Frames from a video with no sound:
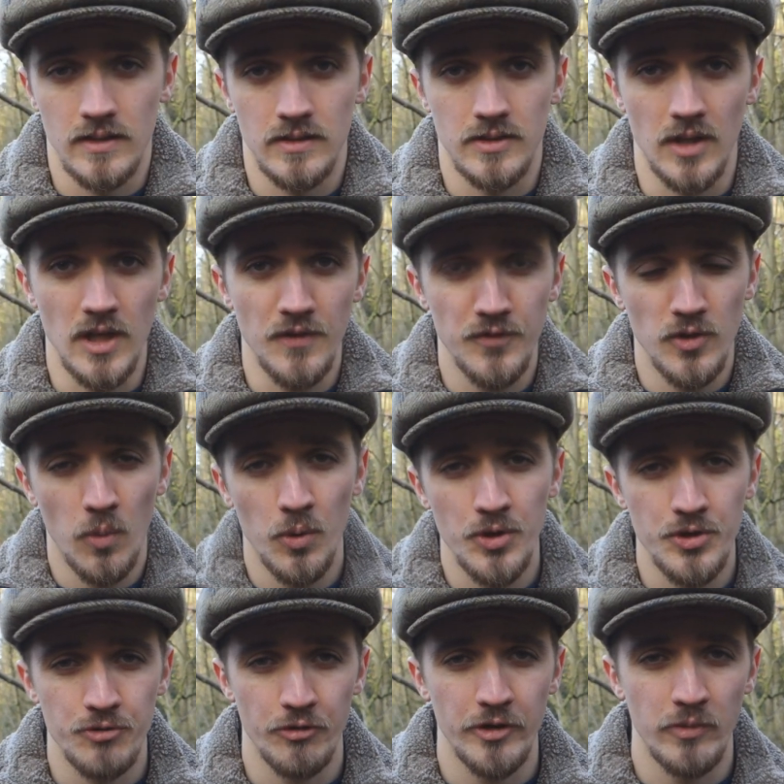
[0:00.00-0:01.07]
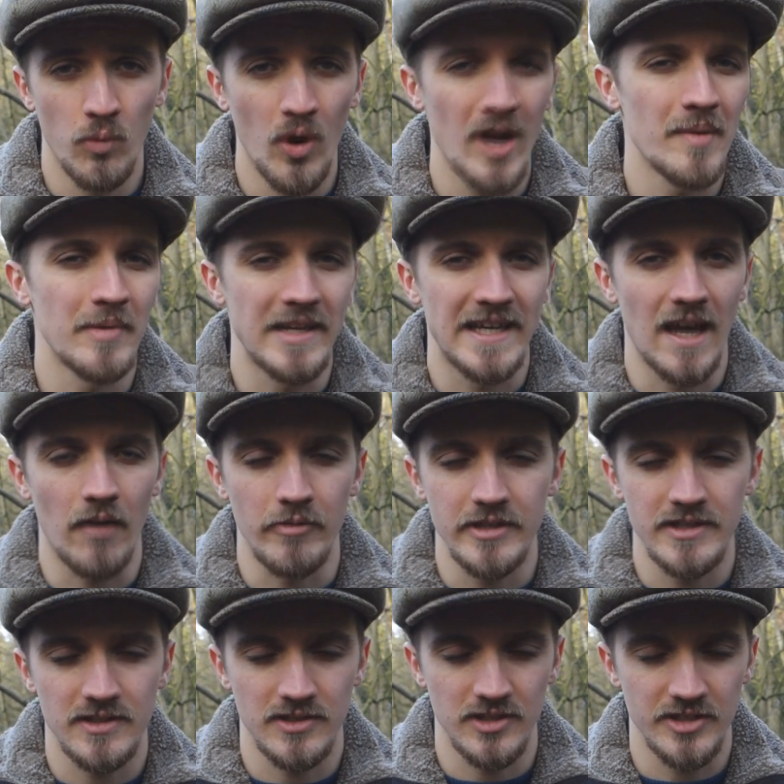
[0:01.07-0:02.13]
So if you're wondering what Emily
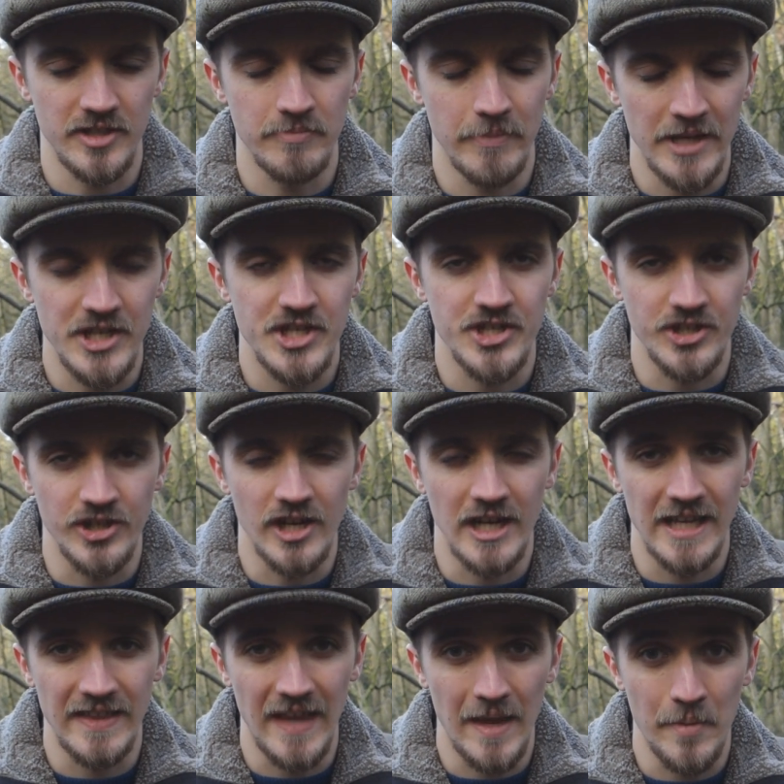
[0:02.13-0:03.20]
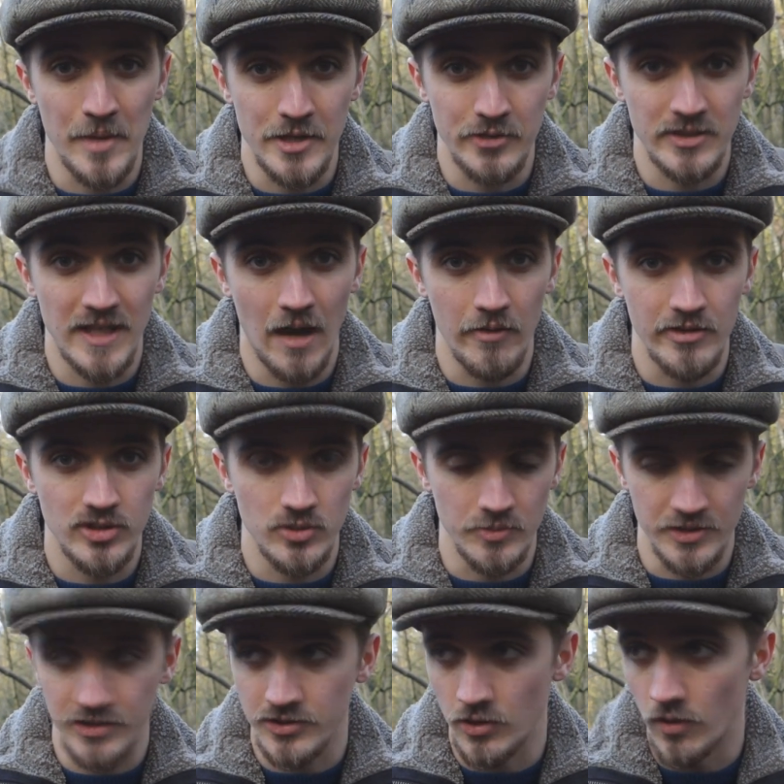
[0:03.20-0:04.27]
carries, because I did mention earlier that Emily does carry some
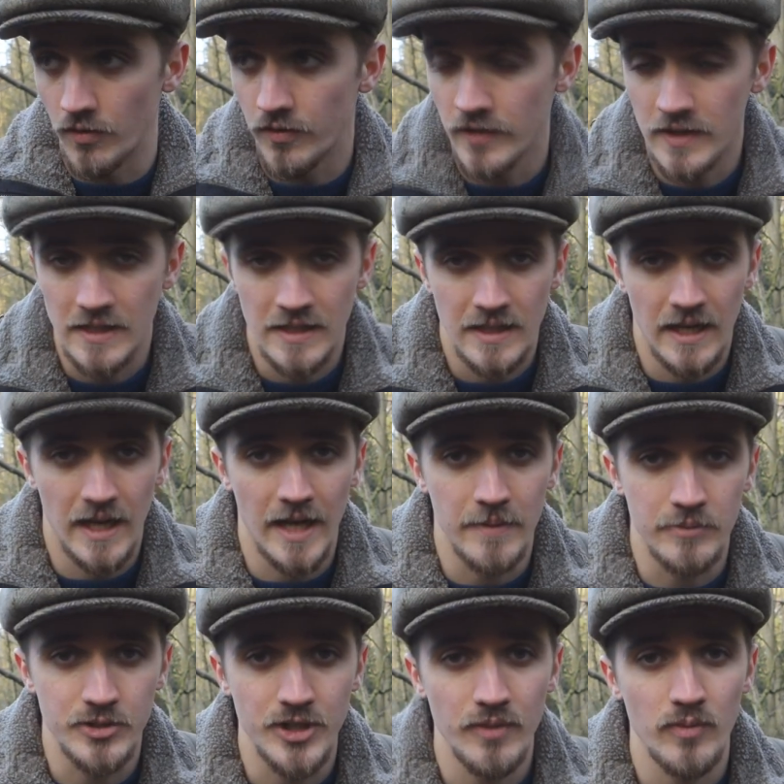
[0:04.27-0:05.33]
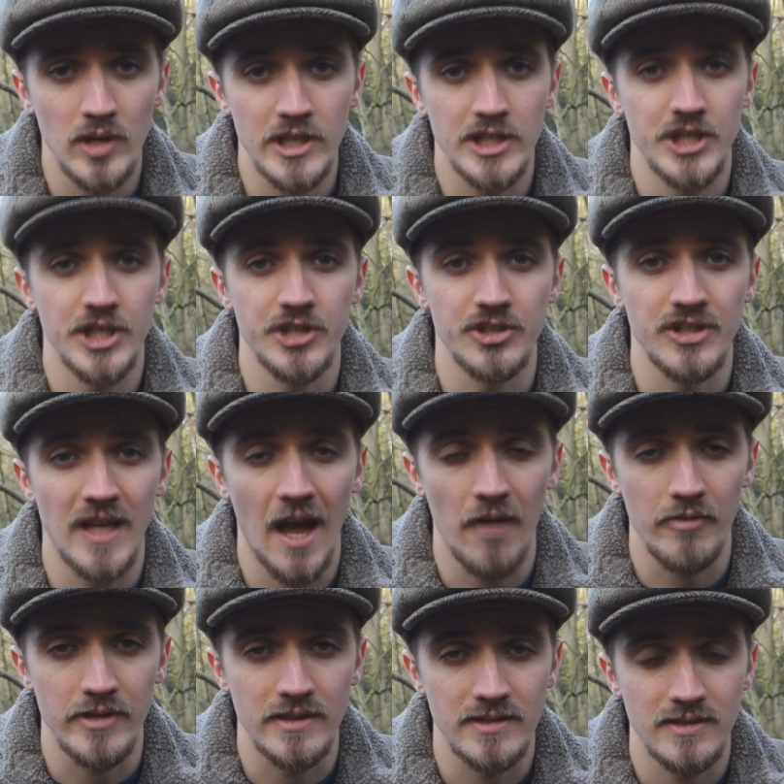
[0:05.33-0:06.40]
of the stuff, generally she just
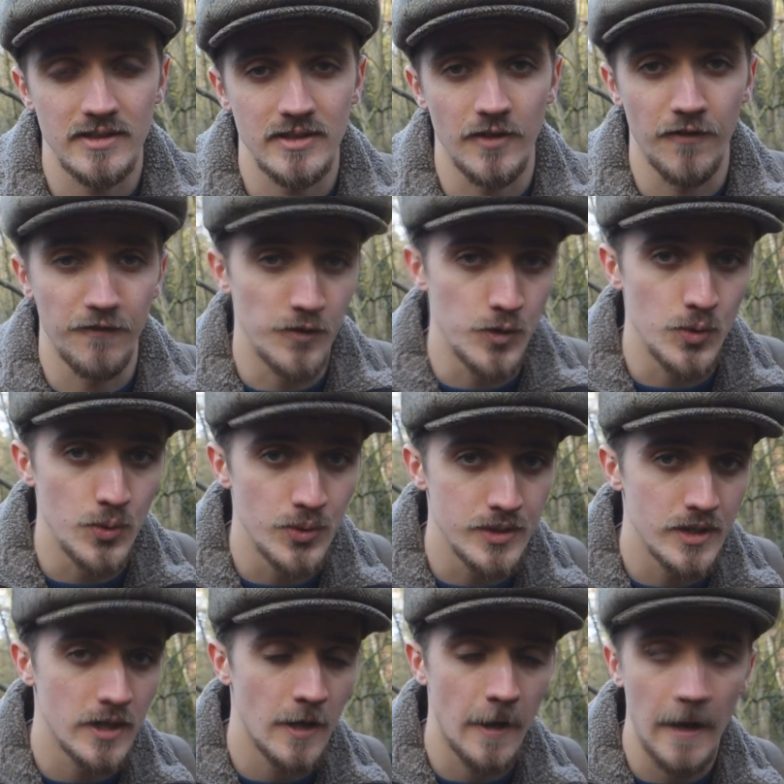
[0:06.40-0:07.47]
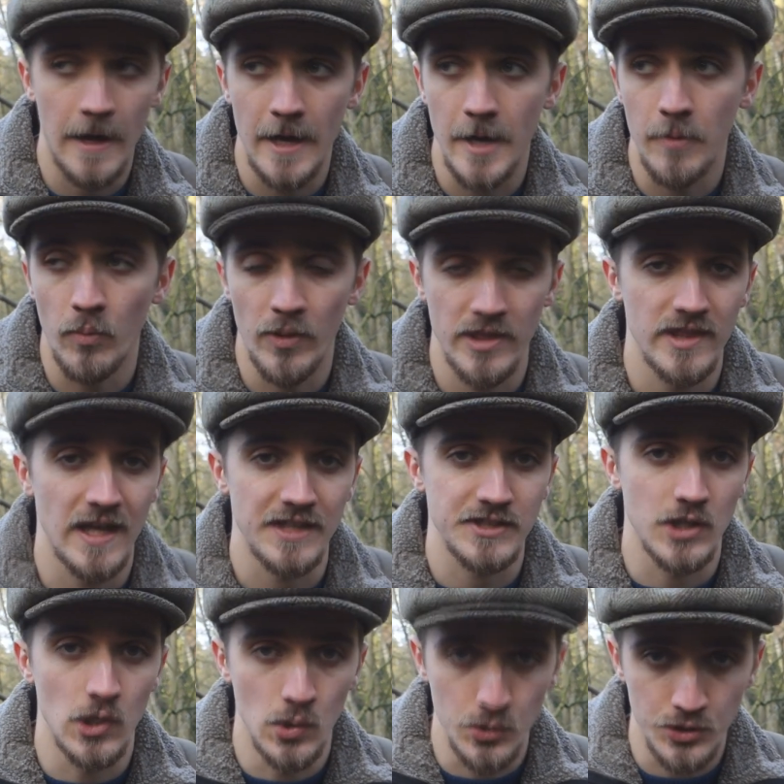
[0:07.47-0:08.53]
carries the food, whether
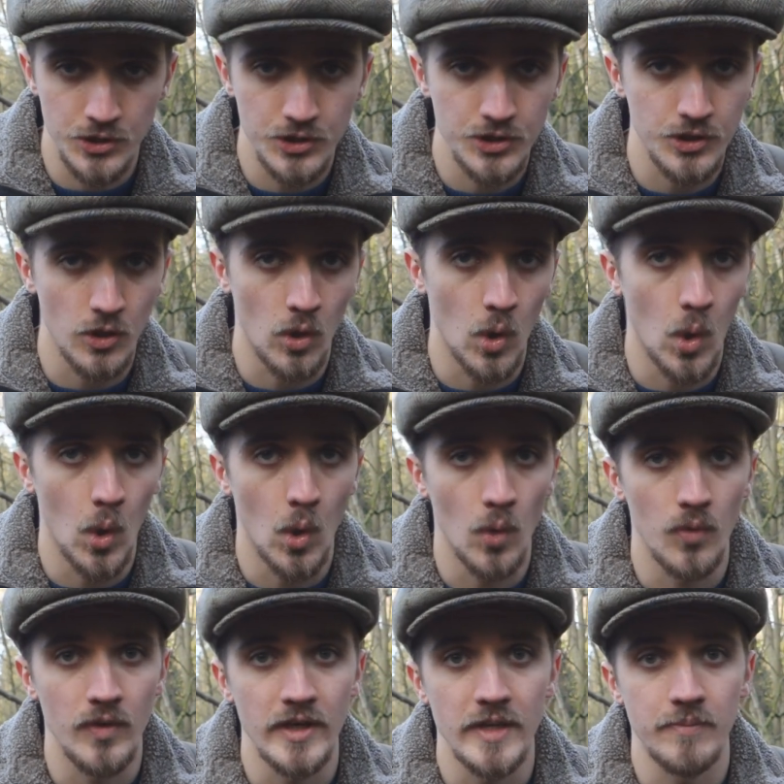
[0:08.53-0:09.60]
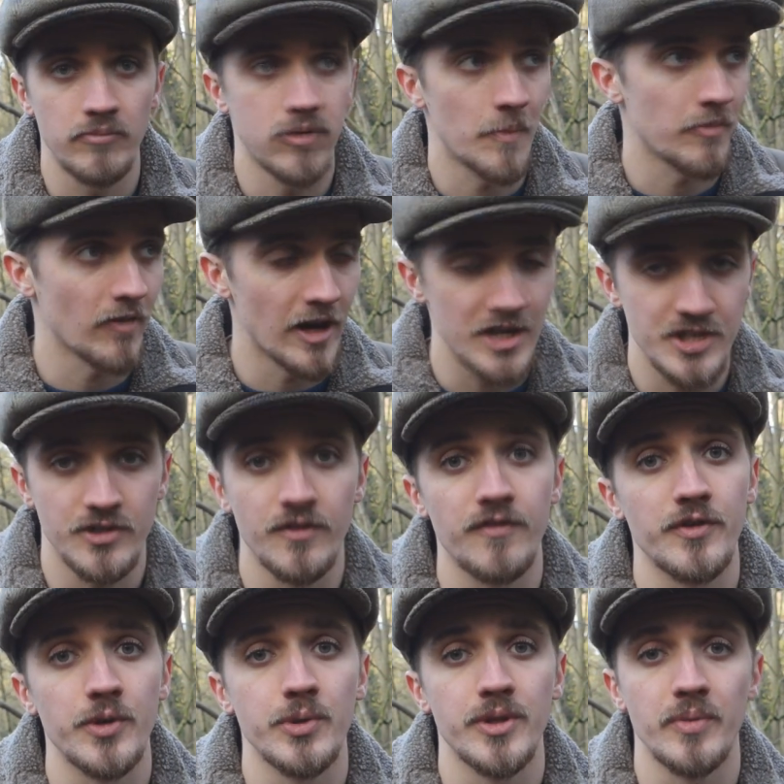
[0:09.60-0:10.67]
that's a lunch or the preparation of
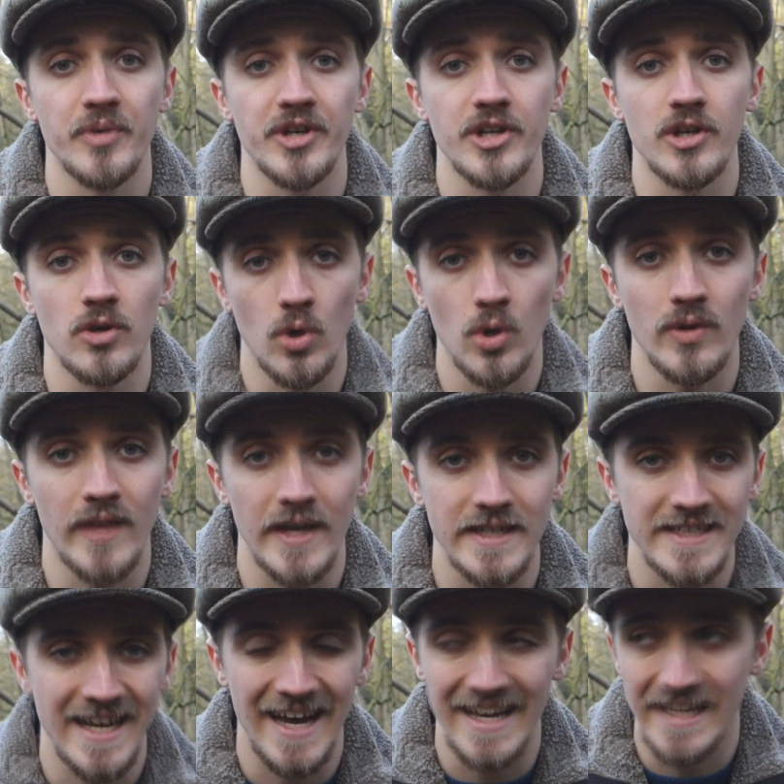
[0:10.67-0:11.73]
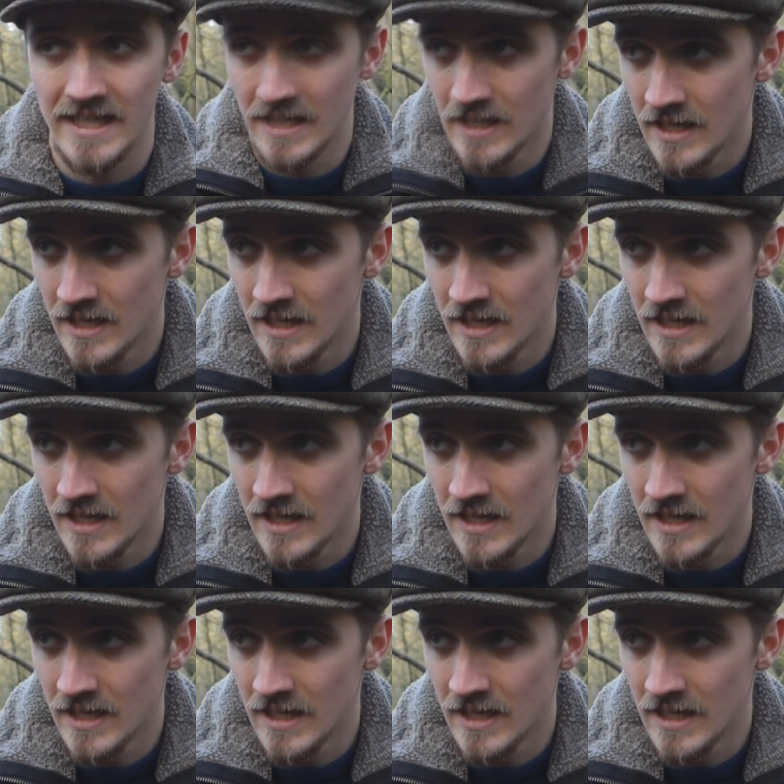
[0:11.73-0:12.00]
food that we're going to cook that day.